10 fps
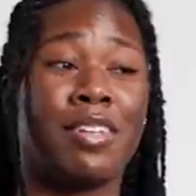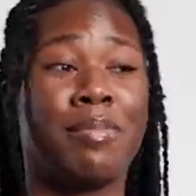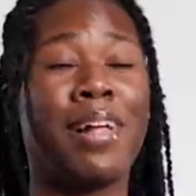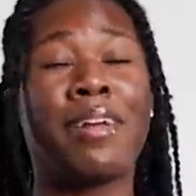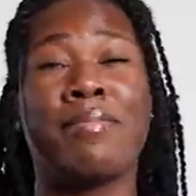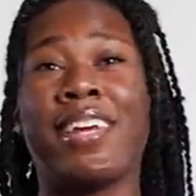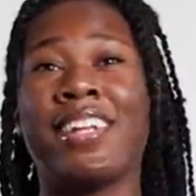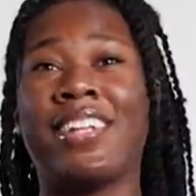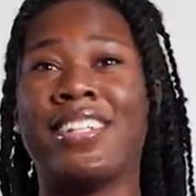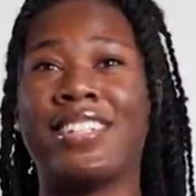was a black
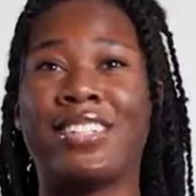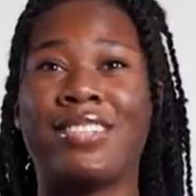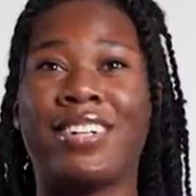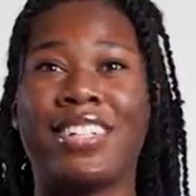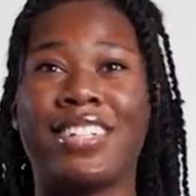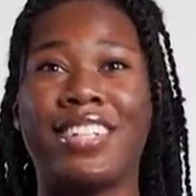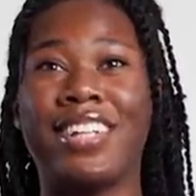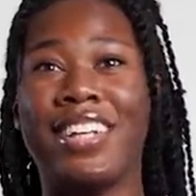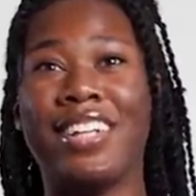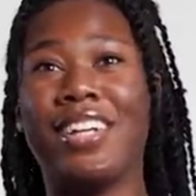man in this situation,
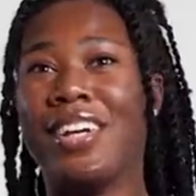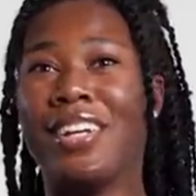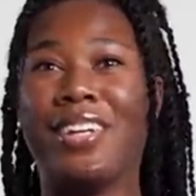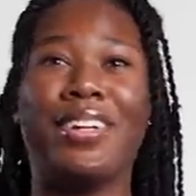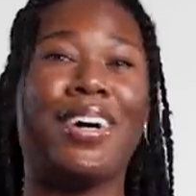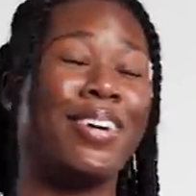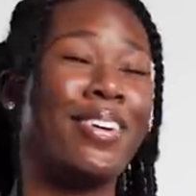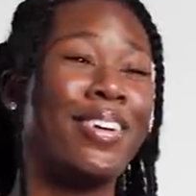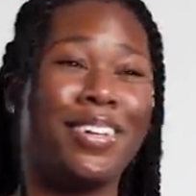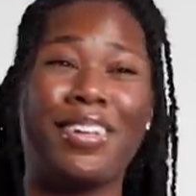then, you
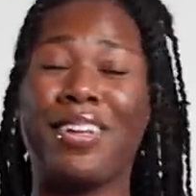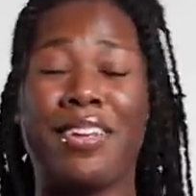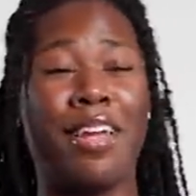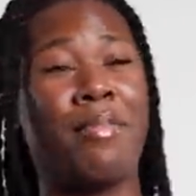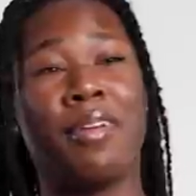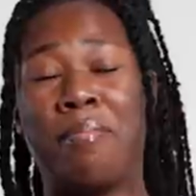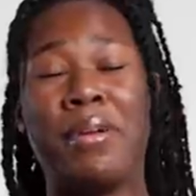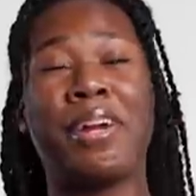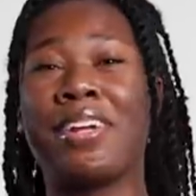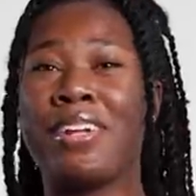know, they would have
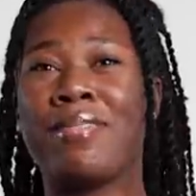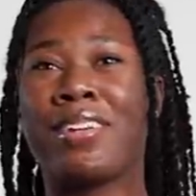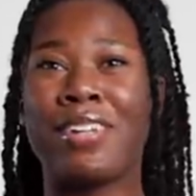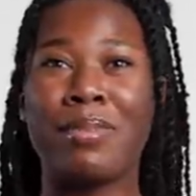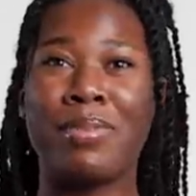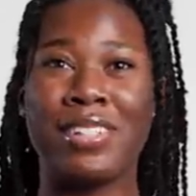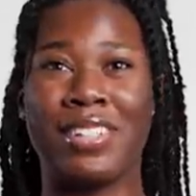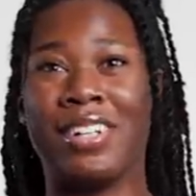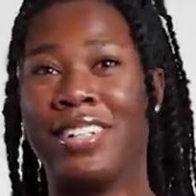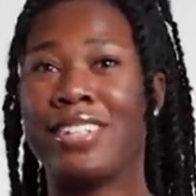buried him under the
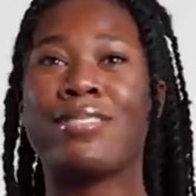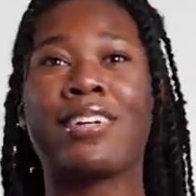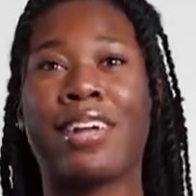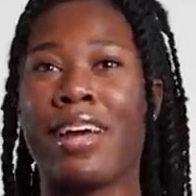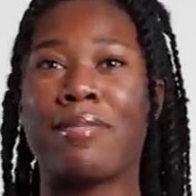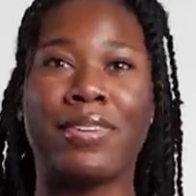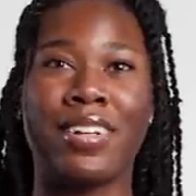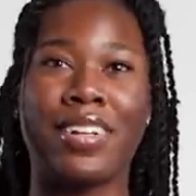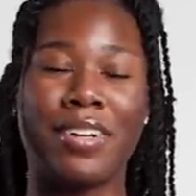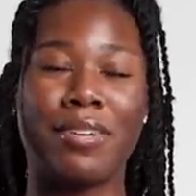prison, or this would have
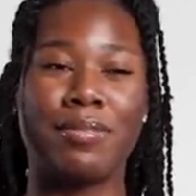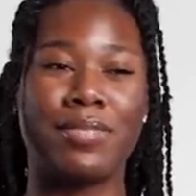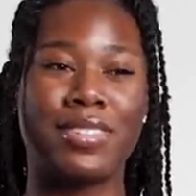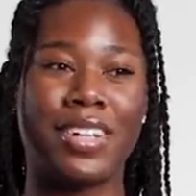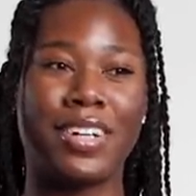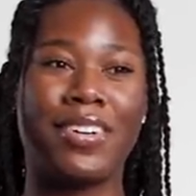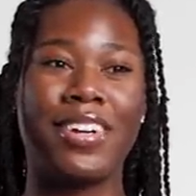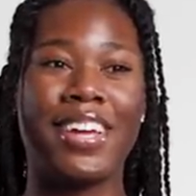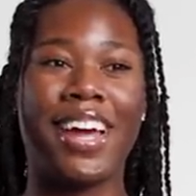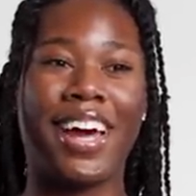happened. Um, so
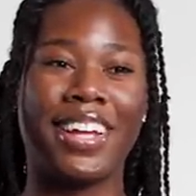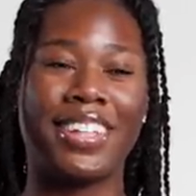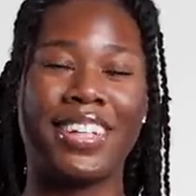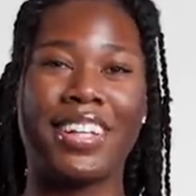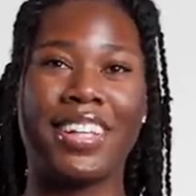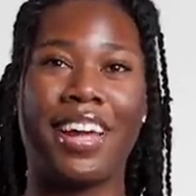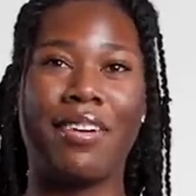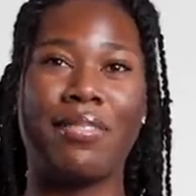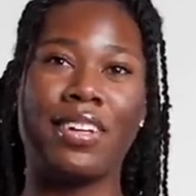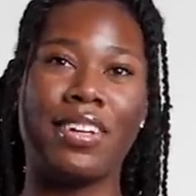I think
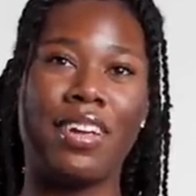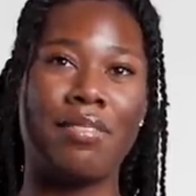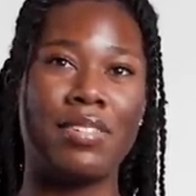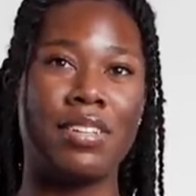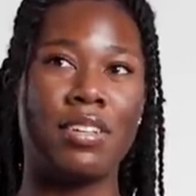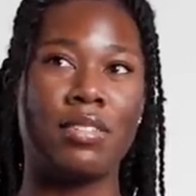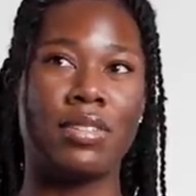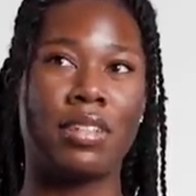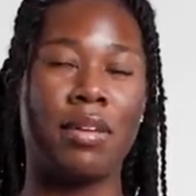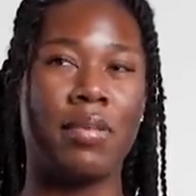that when Kevin
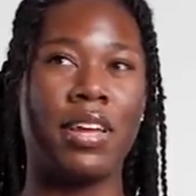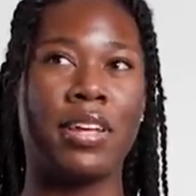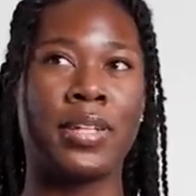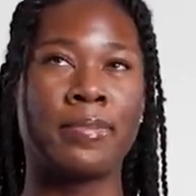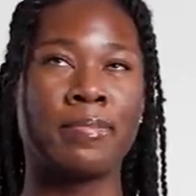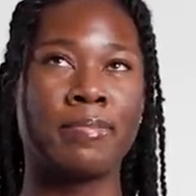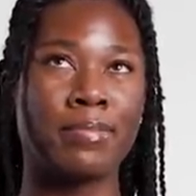Samuels came, and